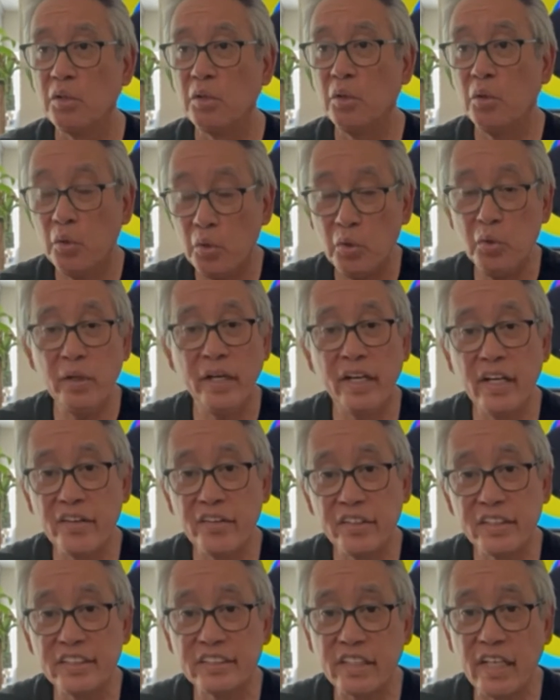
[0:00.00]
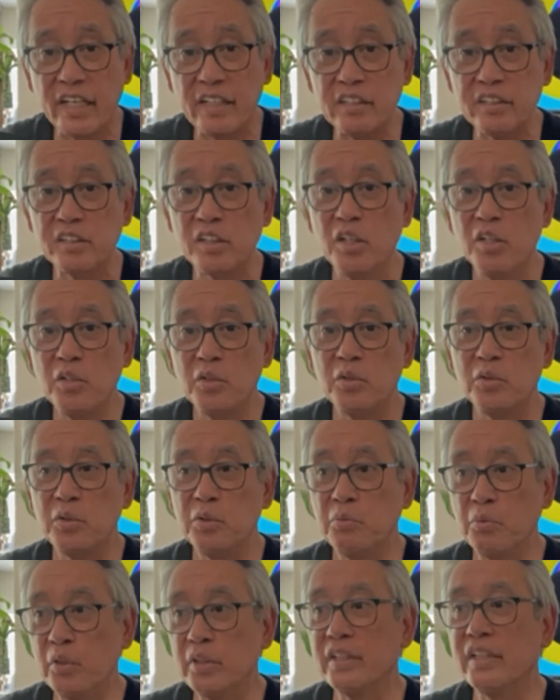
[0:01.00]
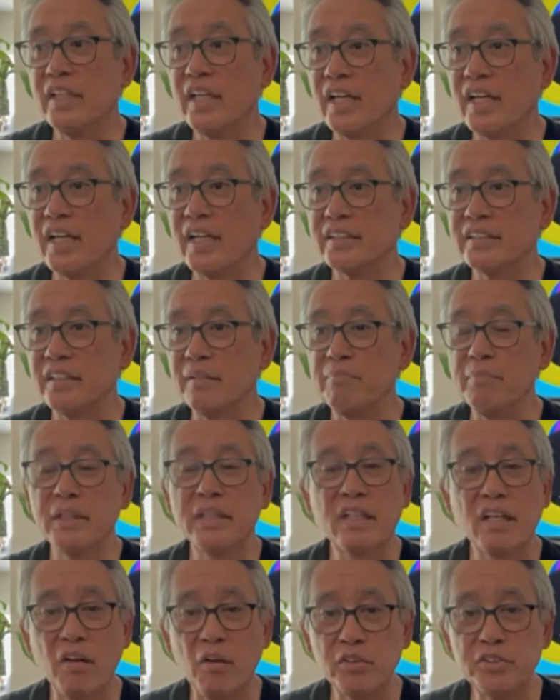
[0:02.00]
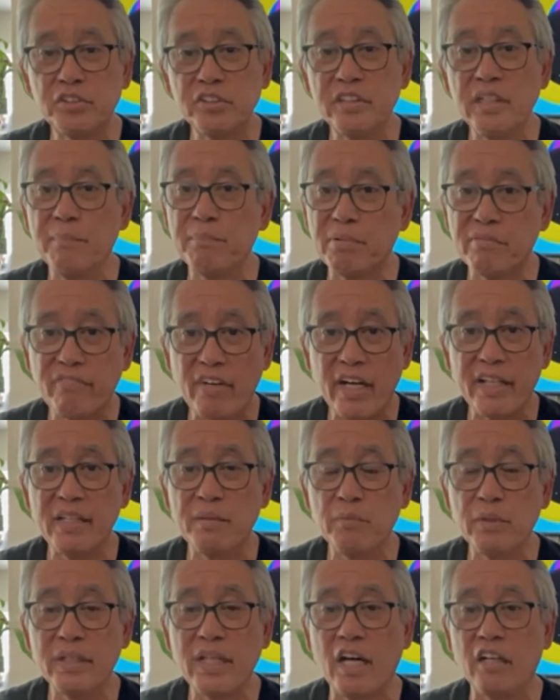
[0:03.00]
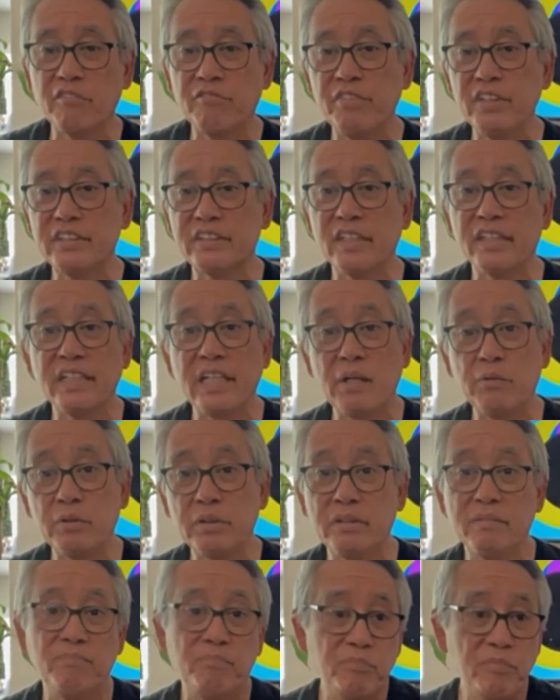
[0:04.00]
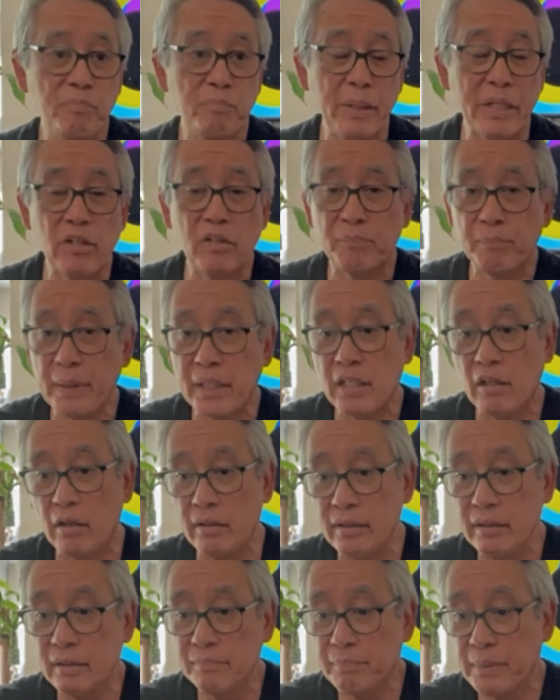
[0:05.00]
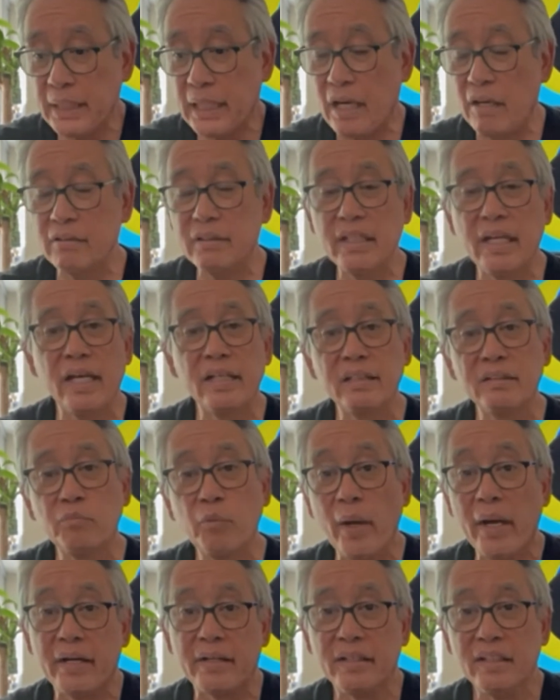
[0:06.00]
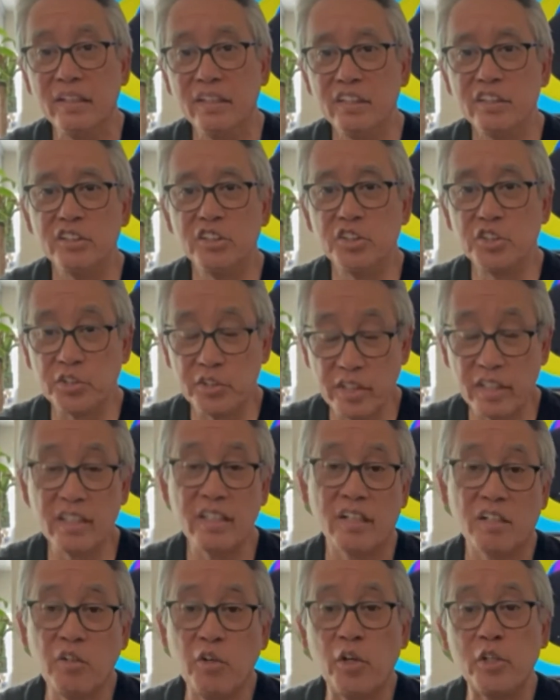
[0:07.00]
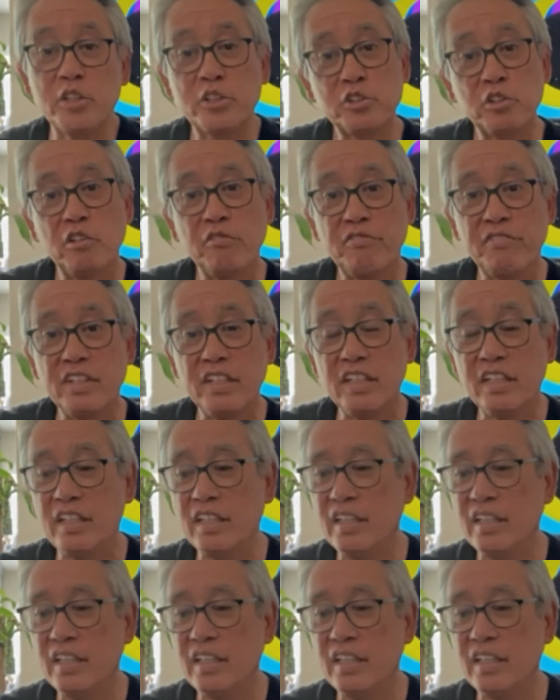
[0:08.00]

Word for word: who and other designers who would uh, submit clothes to them, provide them with outfits that they would pick pick out pick out and wear during the course of the